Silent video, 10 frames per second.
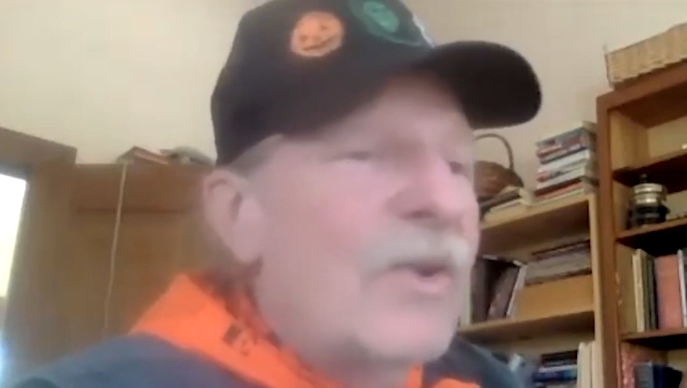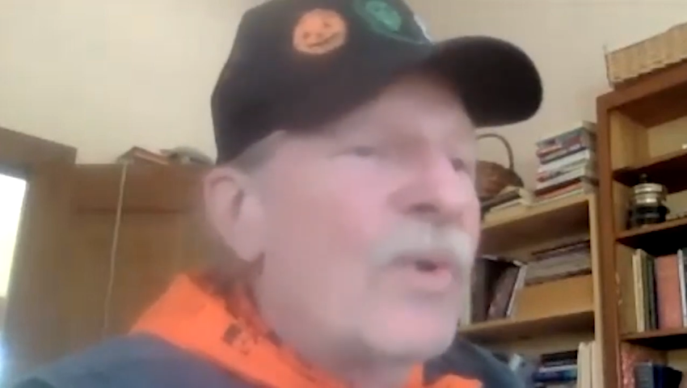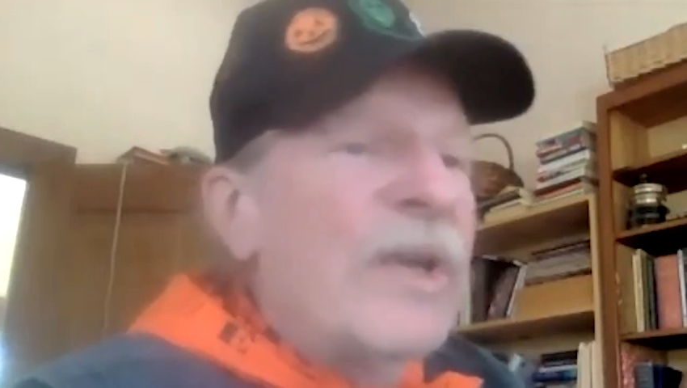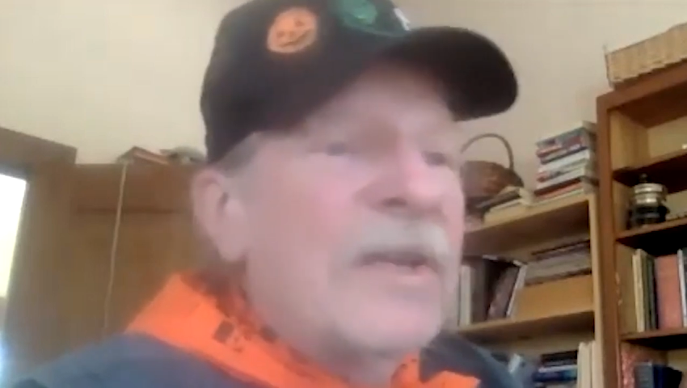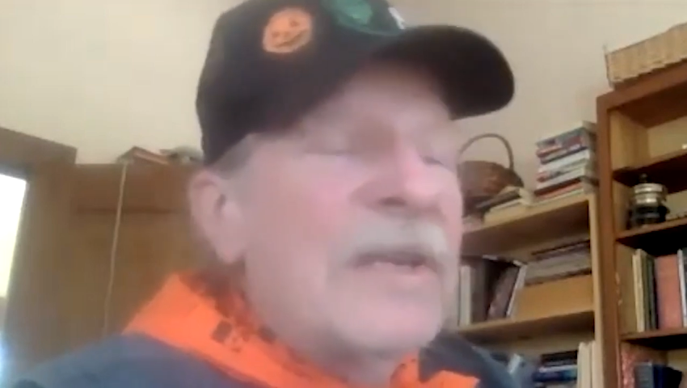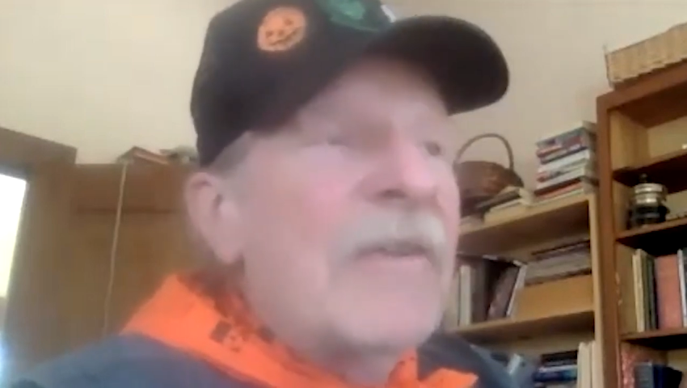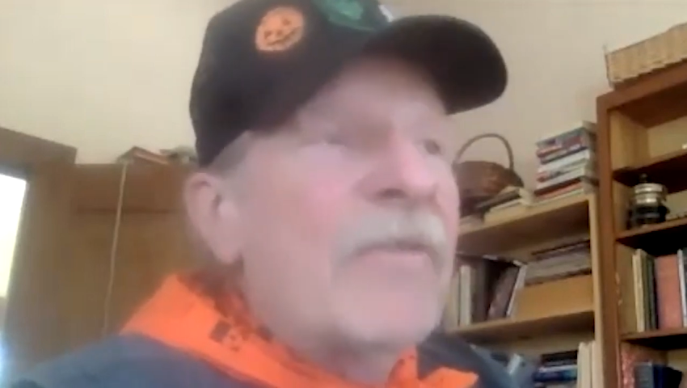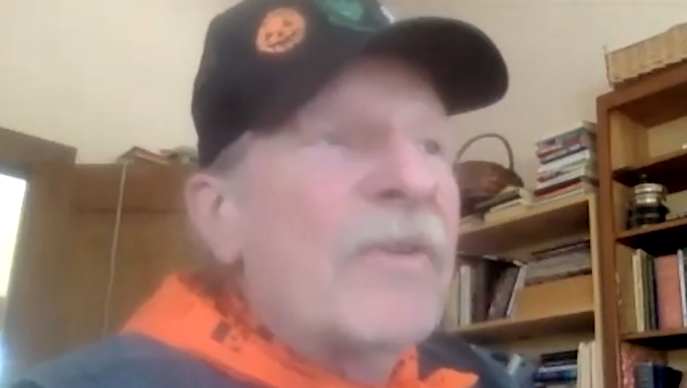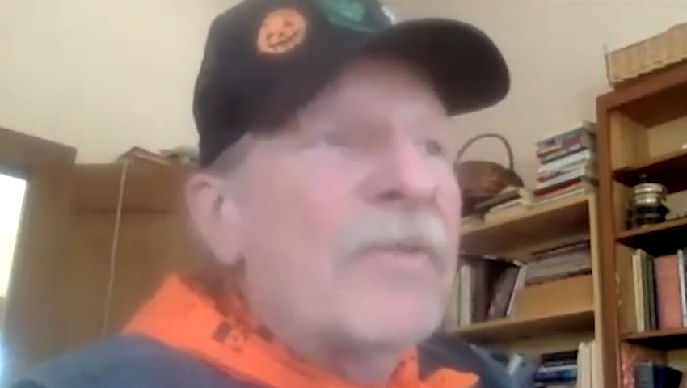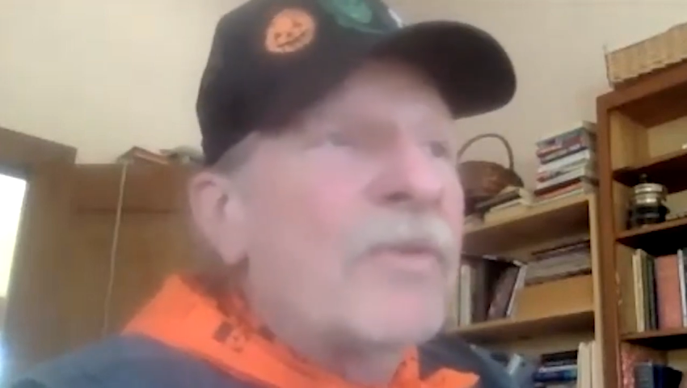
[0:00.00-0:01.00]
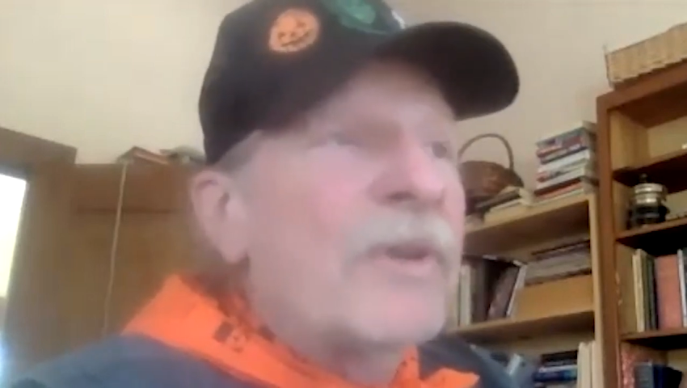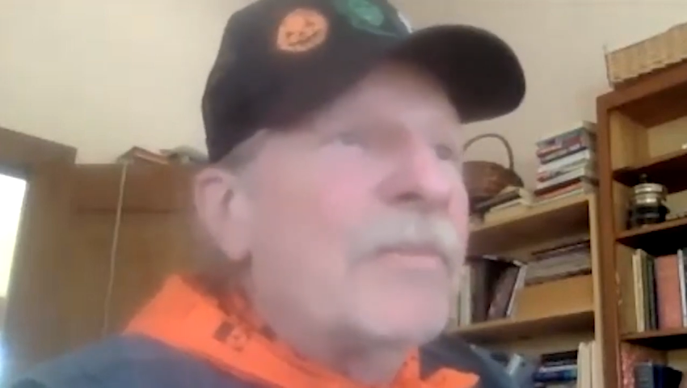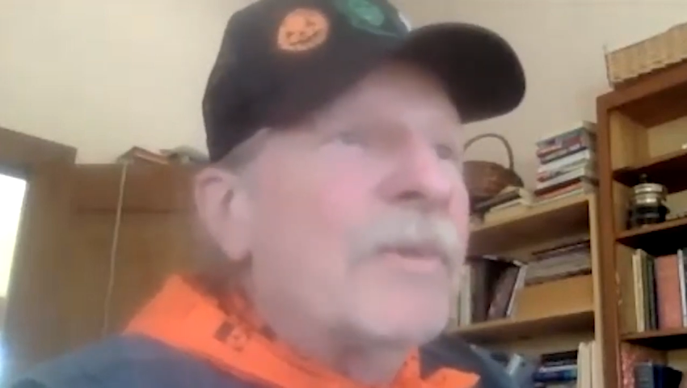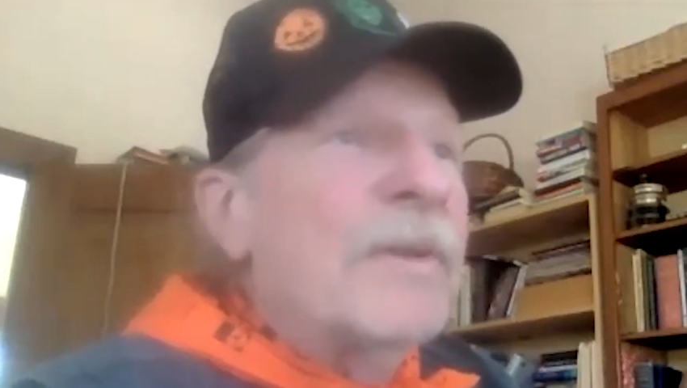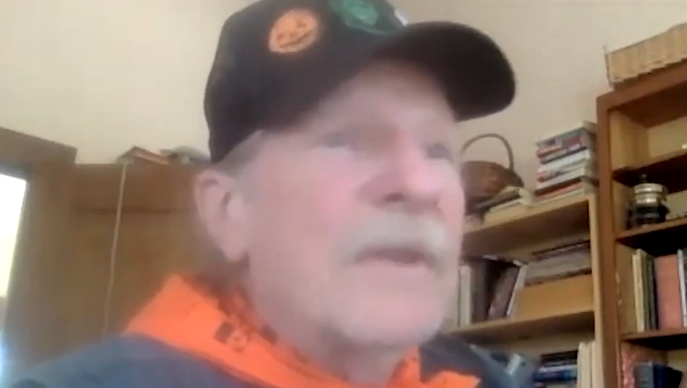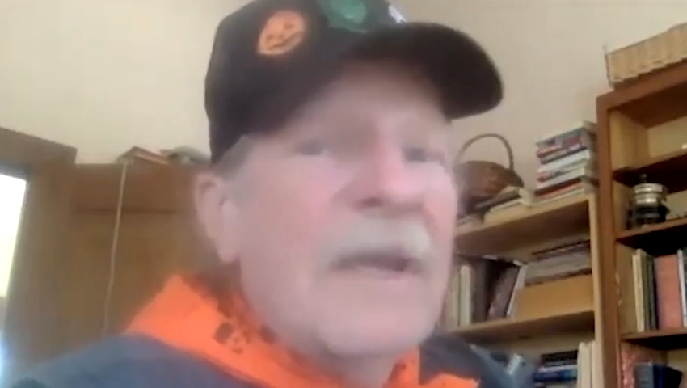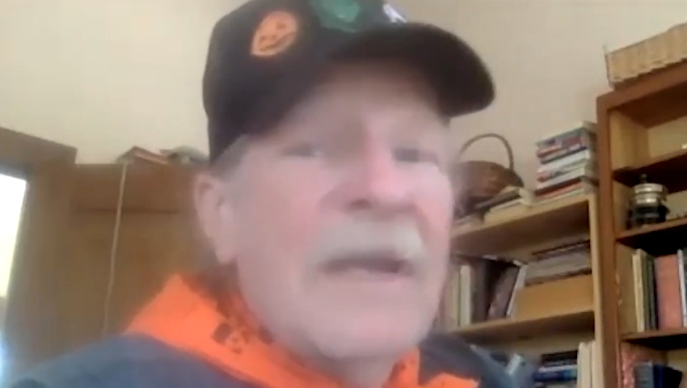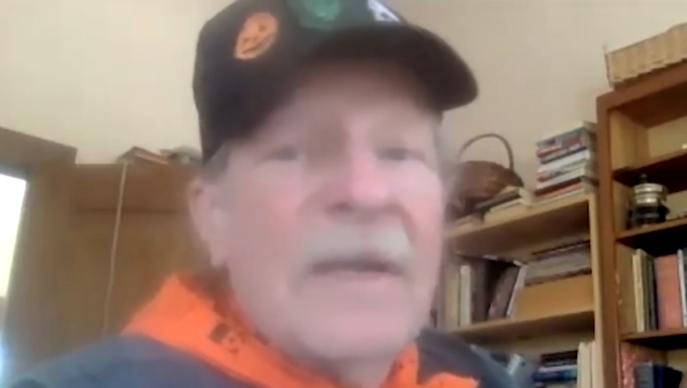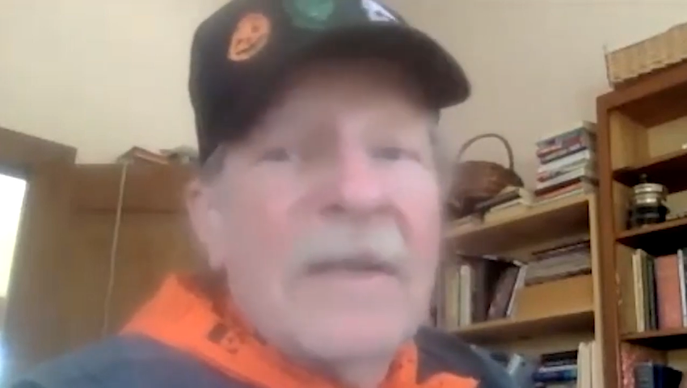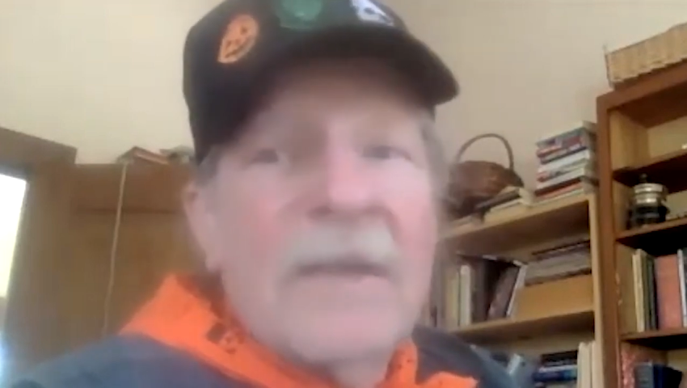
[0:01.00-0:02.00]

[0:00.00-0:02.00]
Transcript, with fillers: we could never have dreamed uh,